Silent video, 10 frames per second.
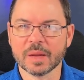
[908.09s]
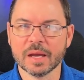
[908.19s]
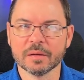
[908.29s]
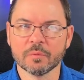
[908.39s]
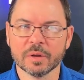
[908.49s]

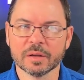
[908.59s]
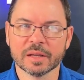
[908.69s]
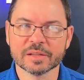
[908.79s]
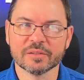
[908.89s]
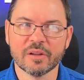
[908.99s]
And what
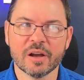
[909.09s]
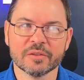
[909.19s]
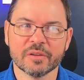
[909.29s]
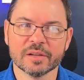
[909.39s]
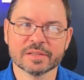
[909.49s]
gets
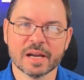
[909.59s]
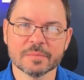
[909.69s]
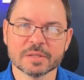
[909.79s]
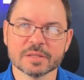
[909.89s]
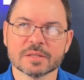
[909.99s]
lost a lot of
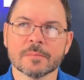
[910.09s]
times is